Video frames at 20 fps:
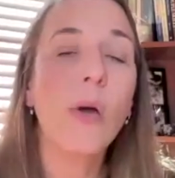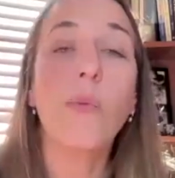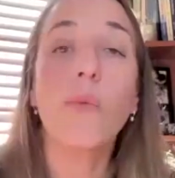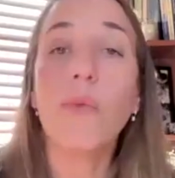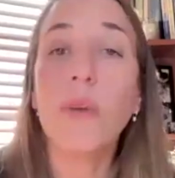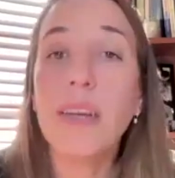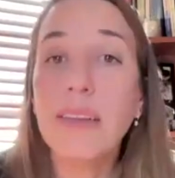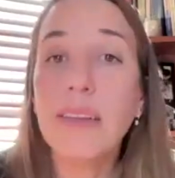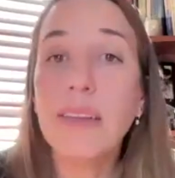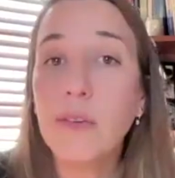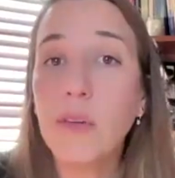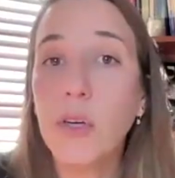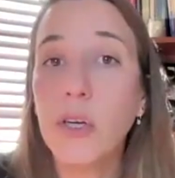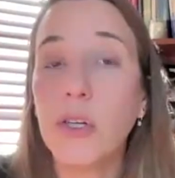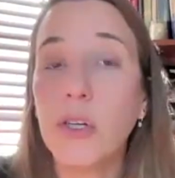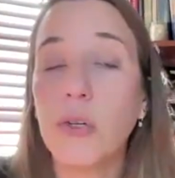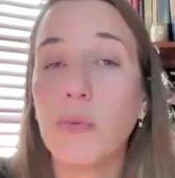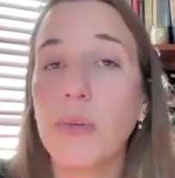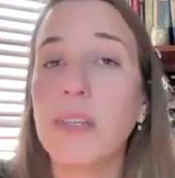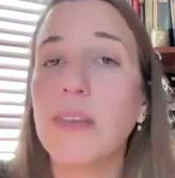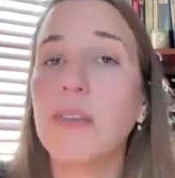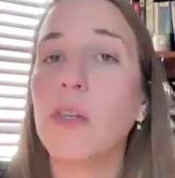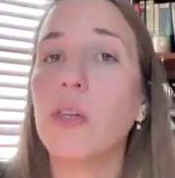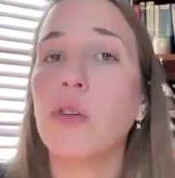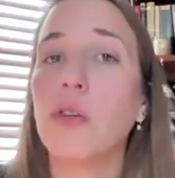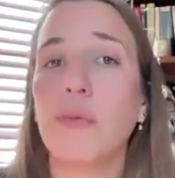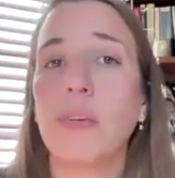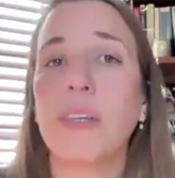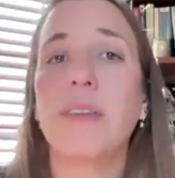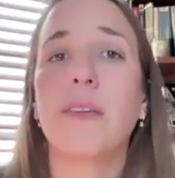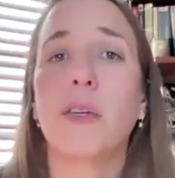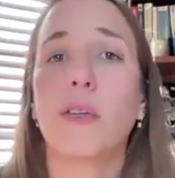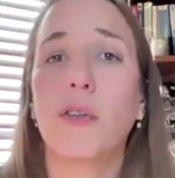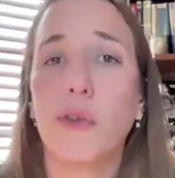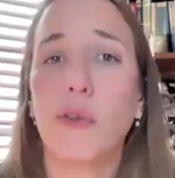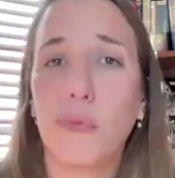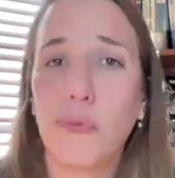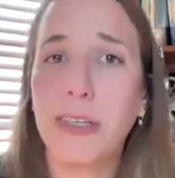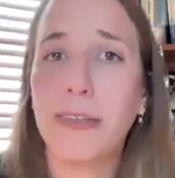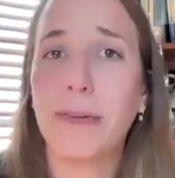Research, research,
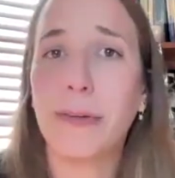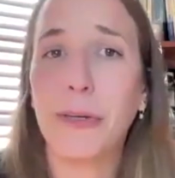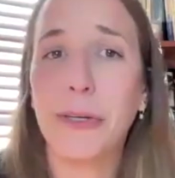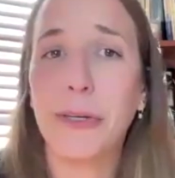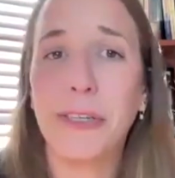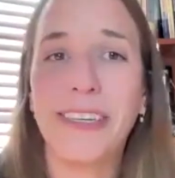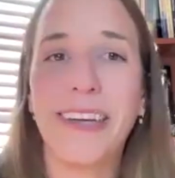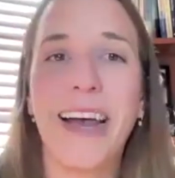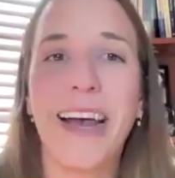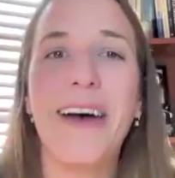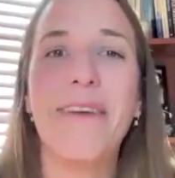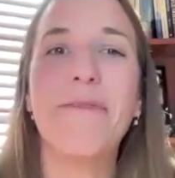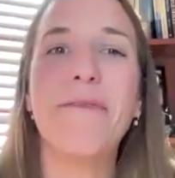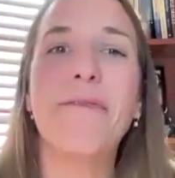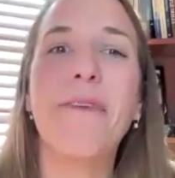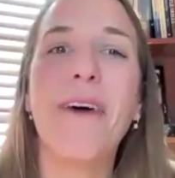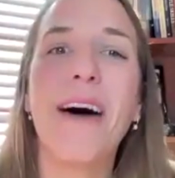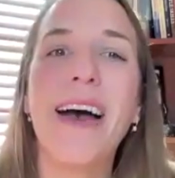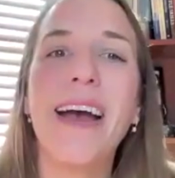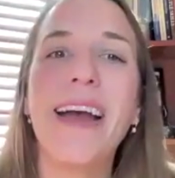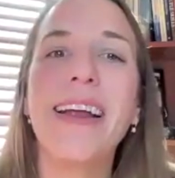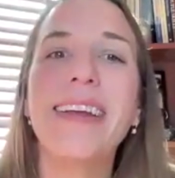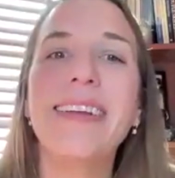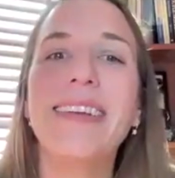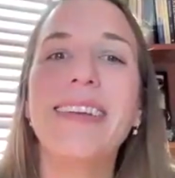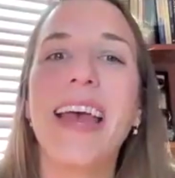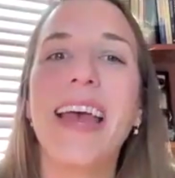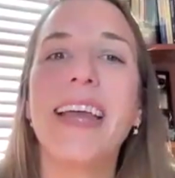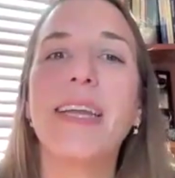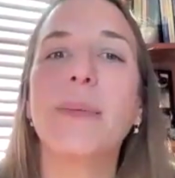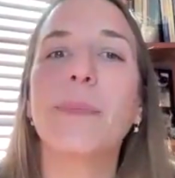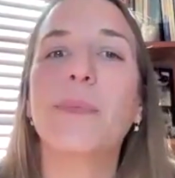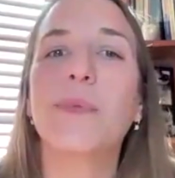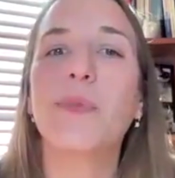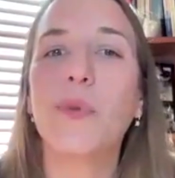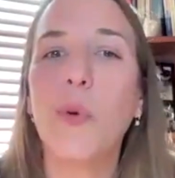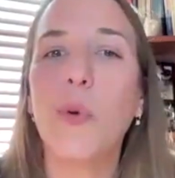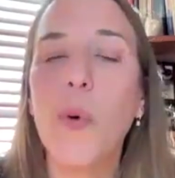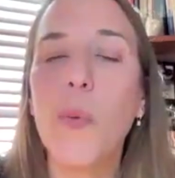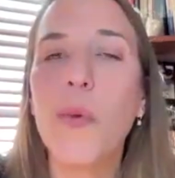research, research. Find and
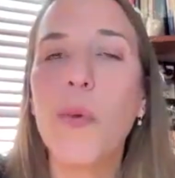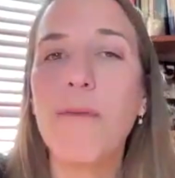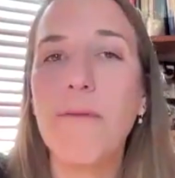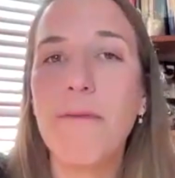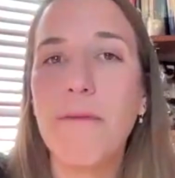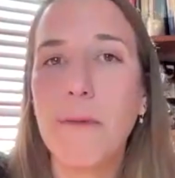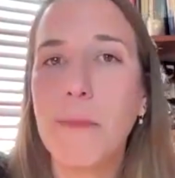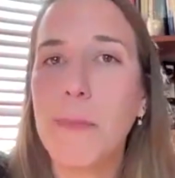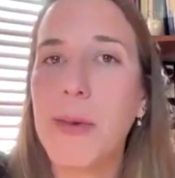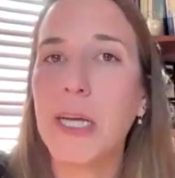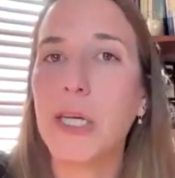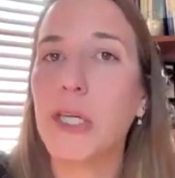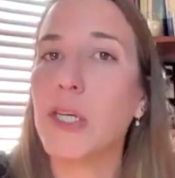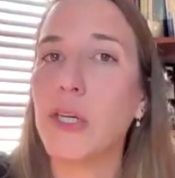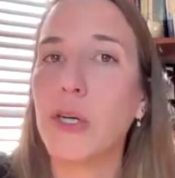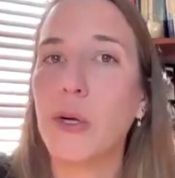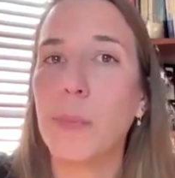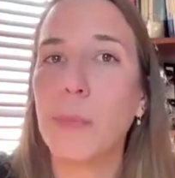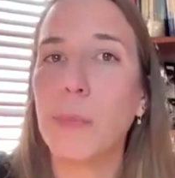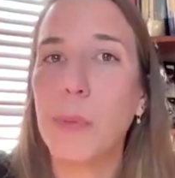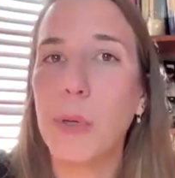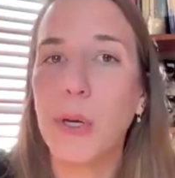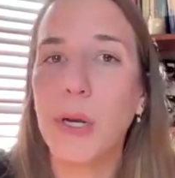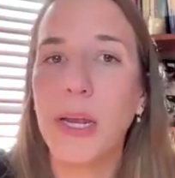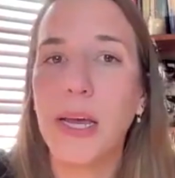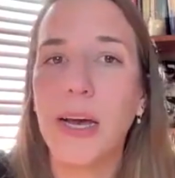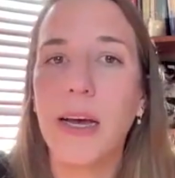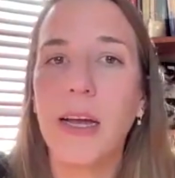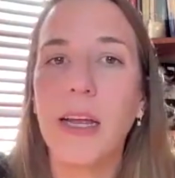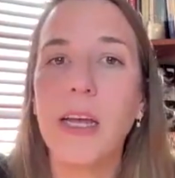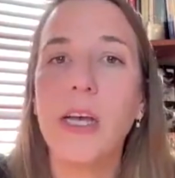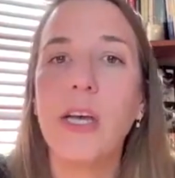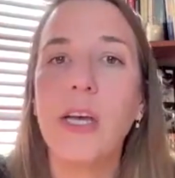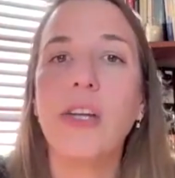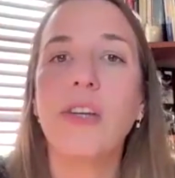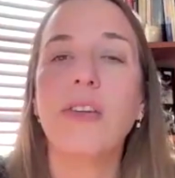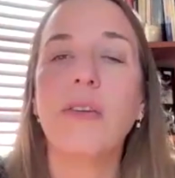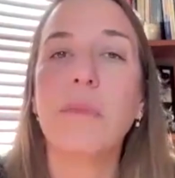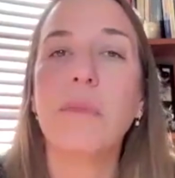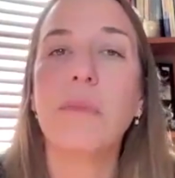absorb information on burnout
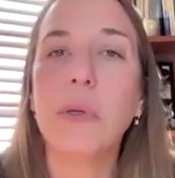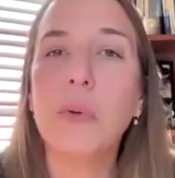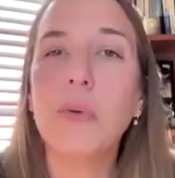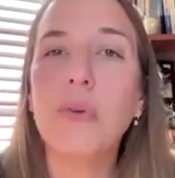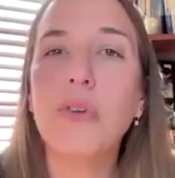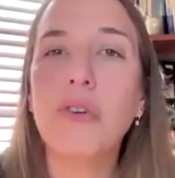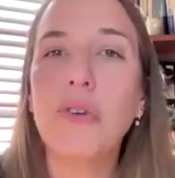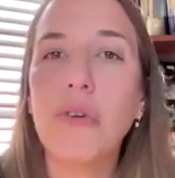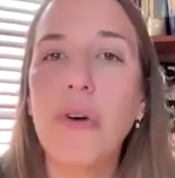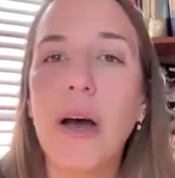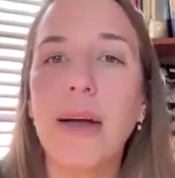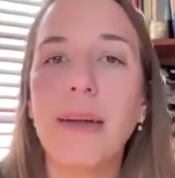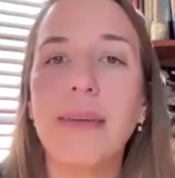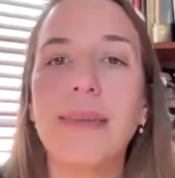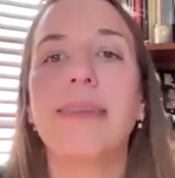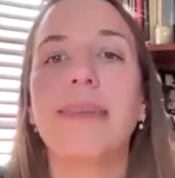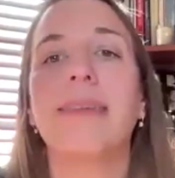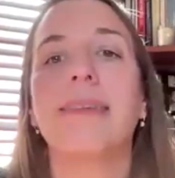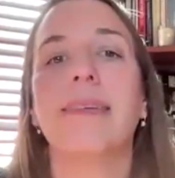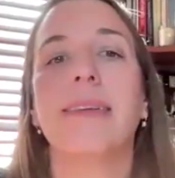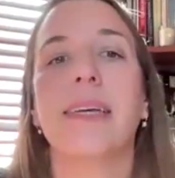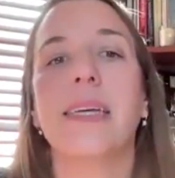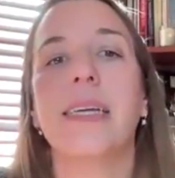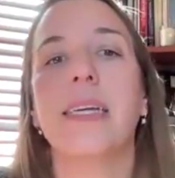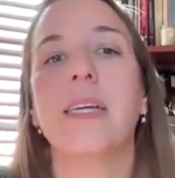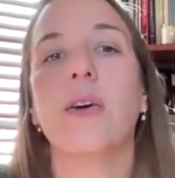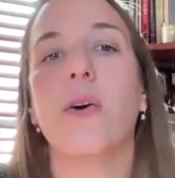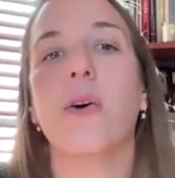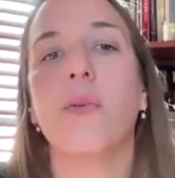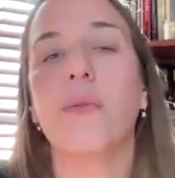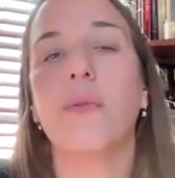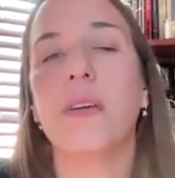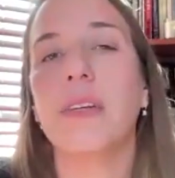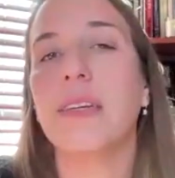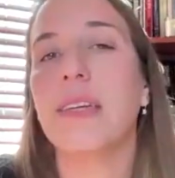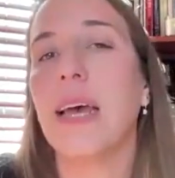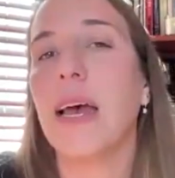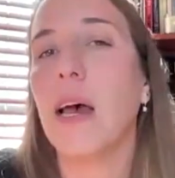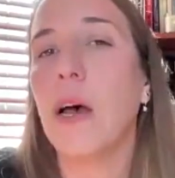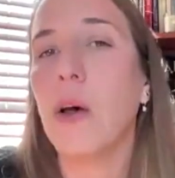to build your understanding of it,
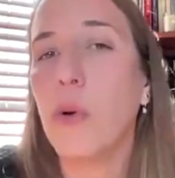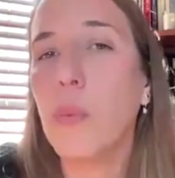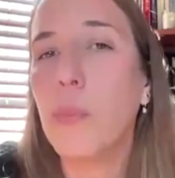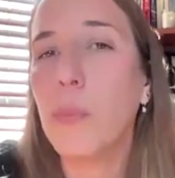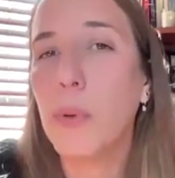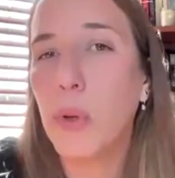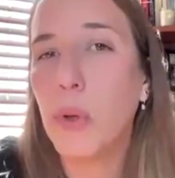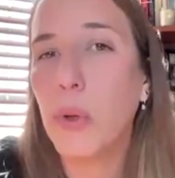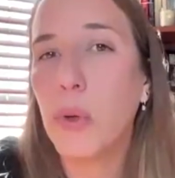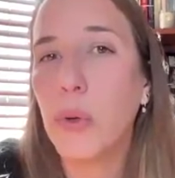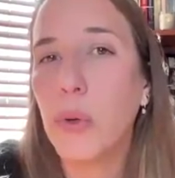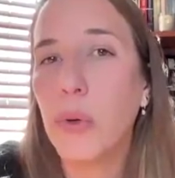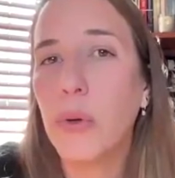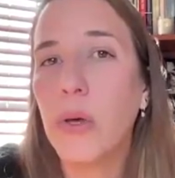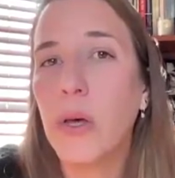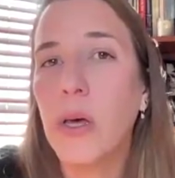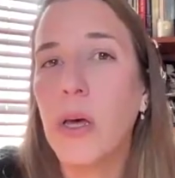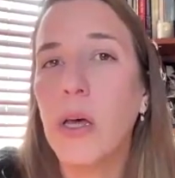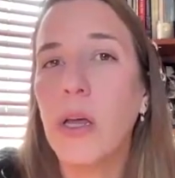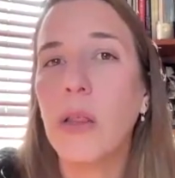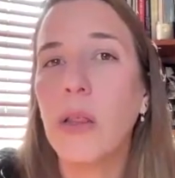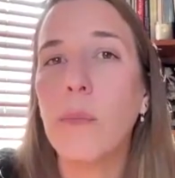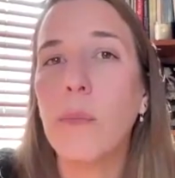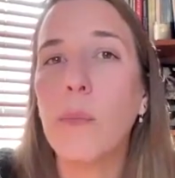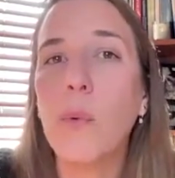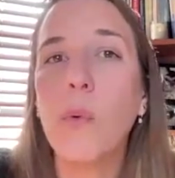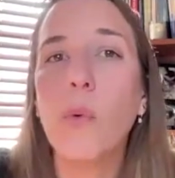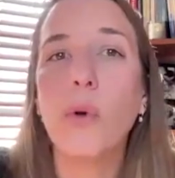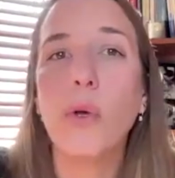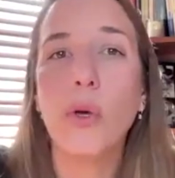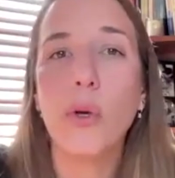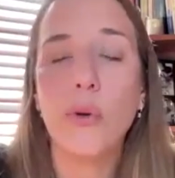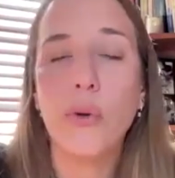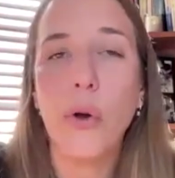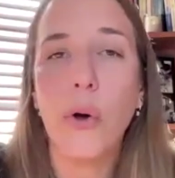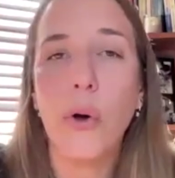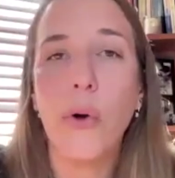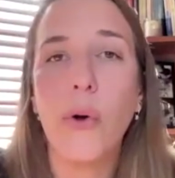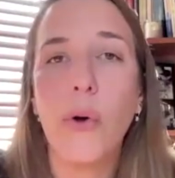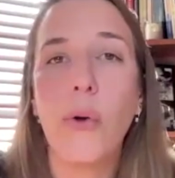to help you. The more you
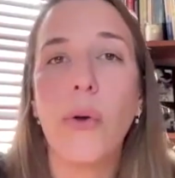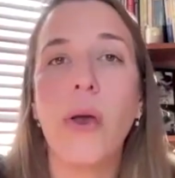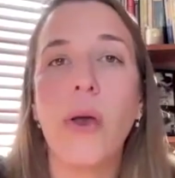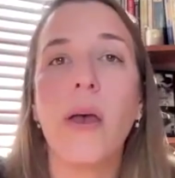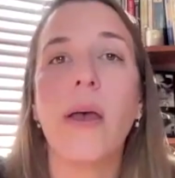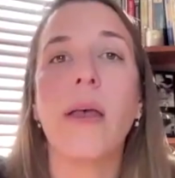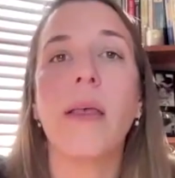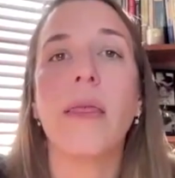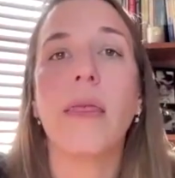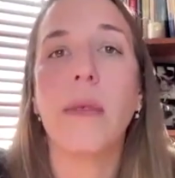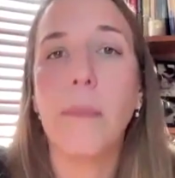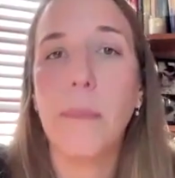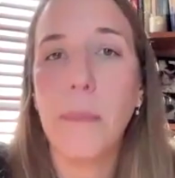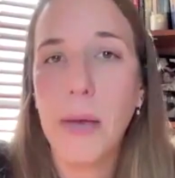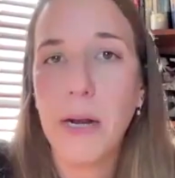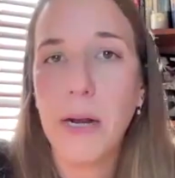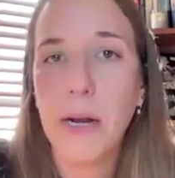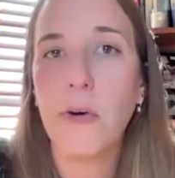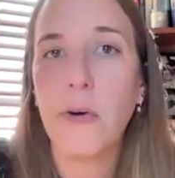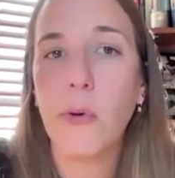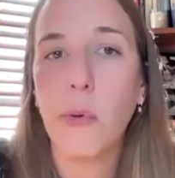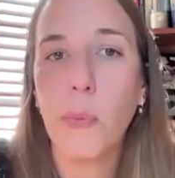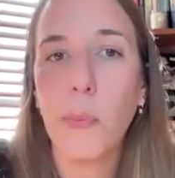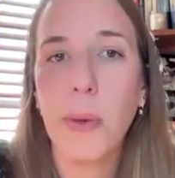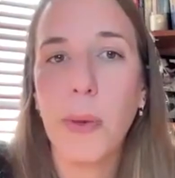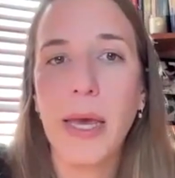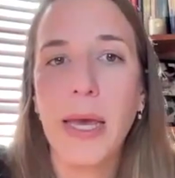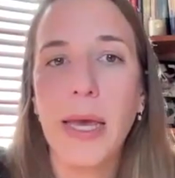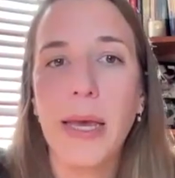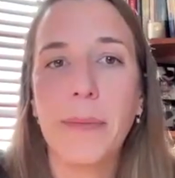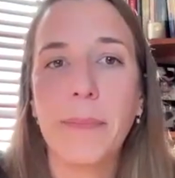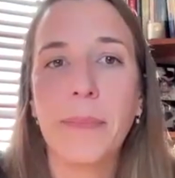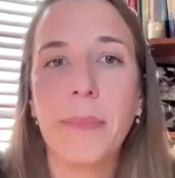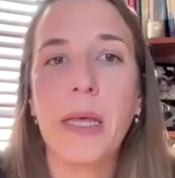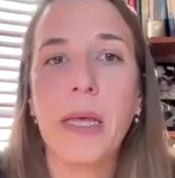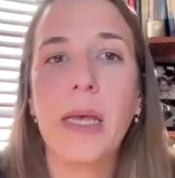know, the better it will be.